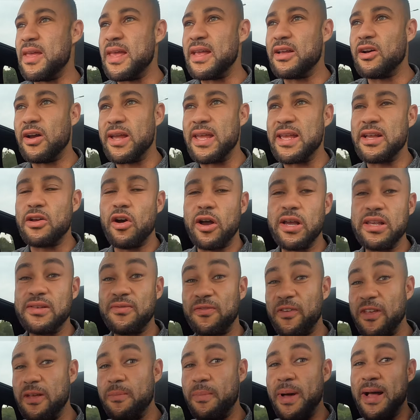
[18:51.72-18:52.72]
He got his
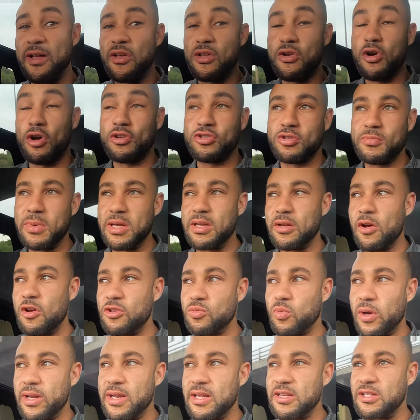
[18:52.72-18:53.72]
feedback and got something he
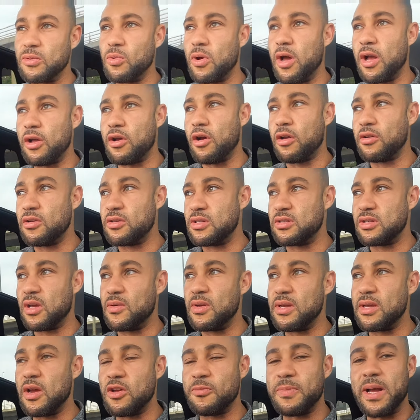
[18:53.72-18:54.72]
knows what he needs to work on, so
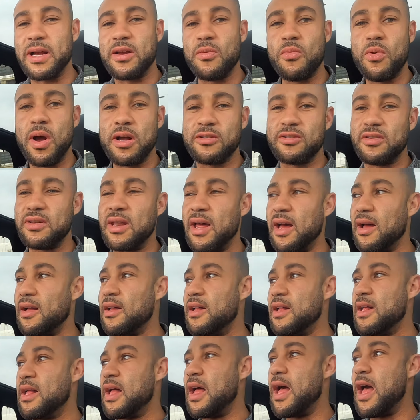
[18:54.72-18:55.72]
he goes back and works on that.
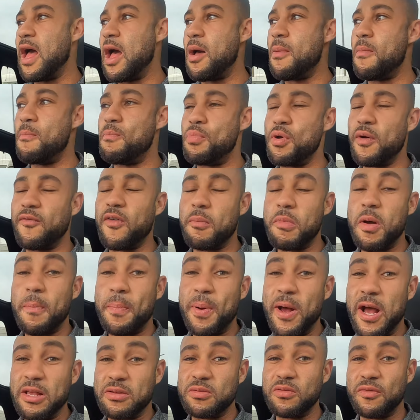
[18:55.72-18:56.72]
But from a
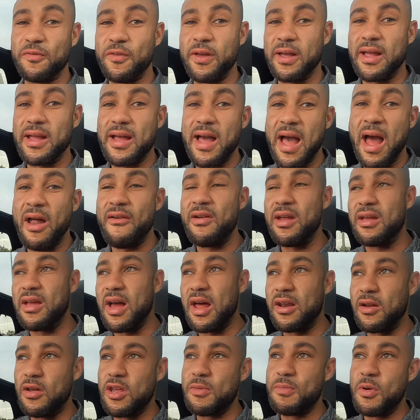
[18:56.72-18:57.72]
personal thing, Harry,
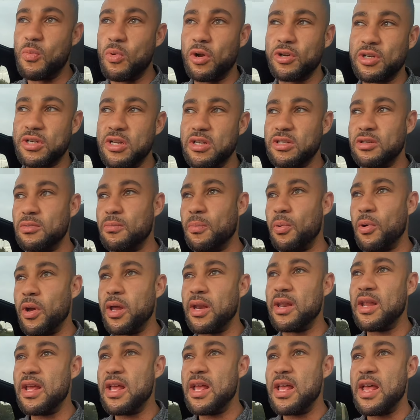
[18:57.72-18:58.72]
I know you'd be watching at some
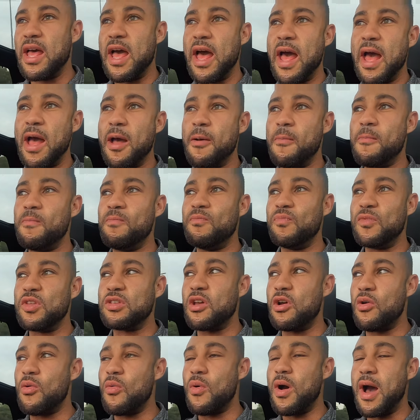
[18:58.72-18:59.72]
point,
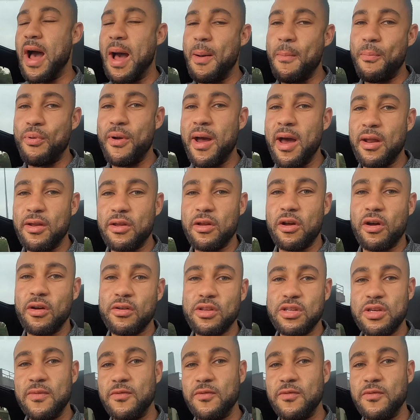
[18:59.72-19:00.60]
so I'm proud of you.